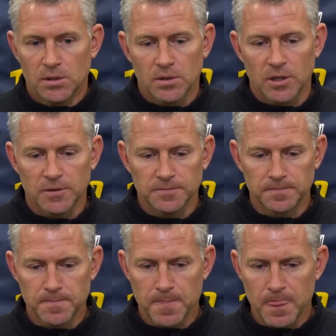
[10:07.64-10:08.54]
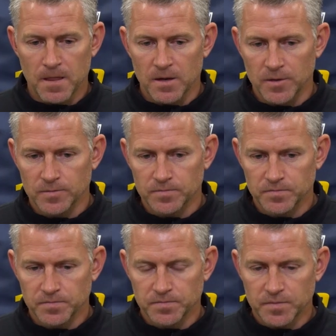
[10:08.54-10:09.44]
Well, you know,
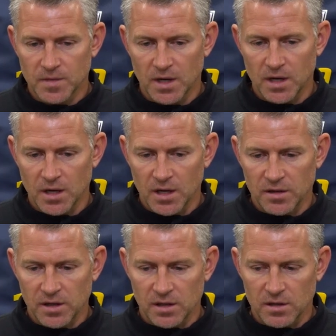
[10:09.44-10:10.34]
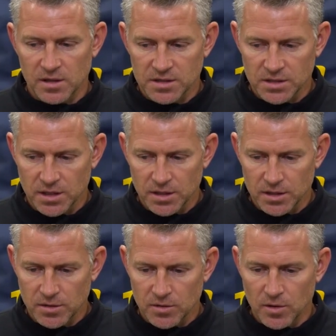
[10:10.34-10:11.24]
uh, I think that uh,
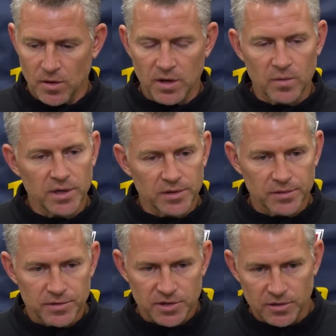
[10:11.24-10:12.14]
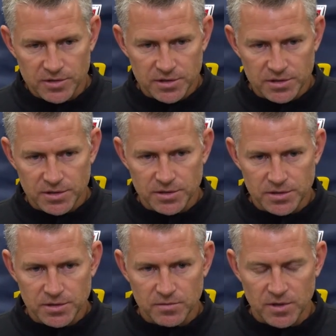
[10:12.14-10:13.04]
the only thing we can do as coaches
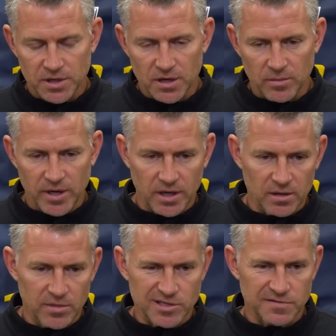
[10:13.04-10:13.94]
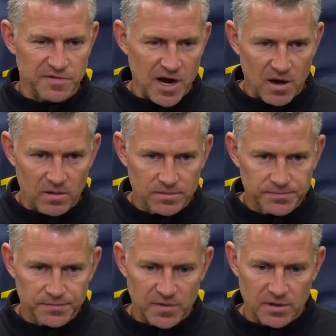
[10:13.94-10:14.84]
is when a young man commits a foul,
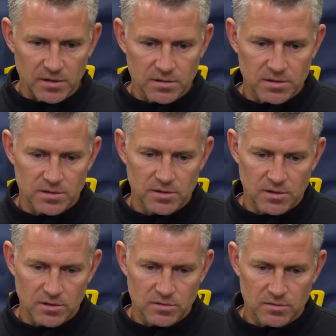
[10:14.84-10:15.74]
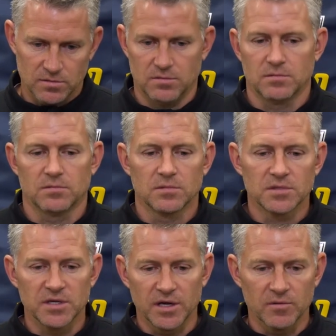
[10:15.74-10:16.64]
and you know
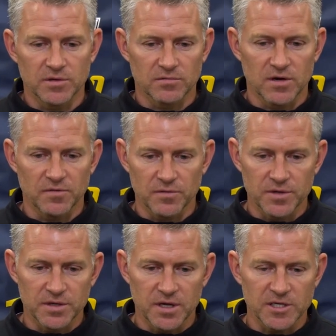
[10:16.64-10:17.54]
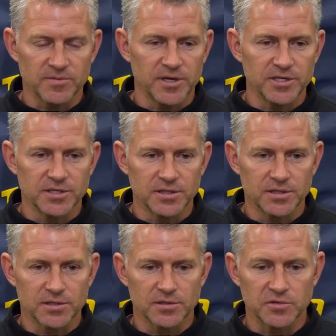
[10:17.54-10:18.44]
take what the referee the explanation
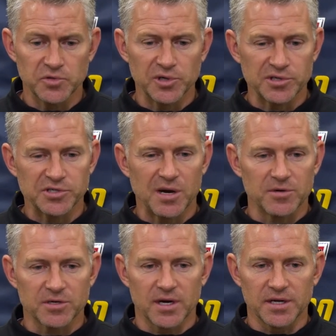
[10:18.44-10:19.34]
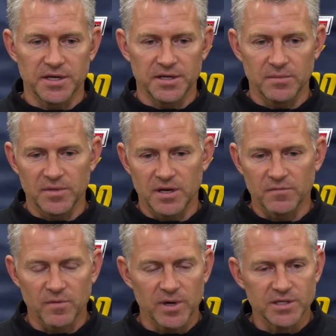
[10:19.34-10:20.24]
is, do a good job of trying to get him that
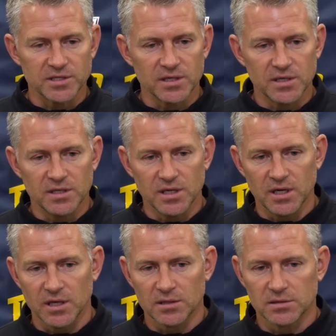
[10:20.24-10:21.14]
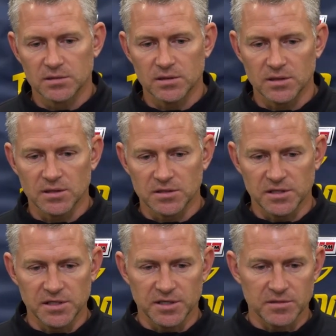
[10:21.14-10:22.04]
information that he can, uh, that
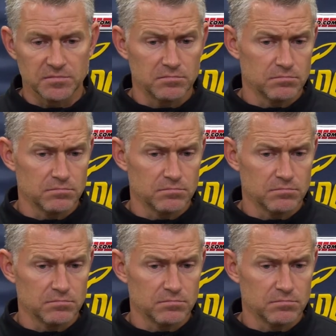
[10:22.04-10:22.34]
he can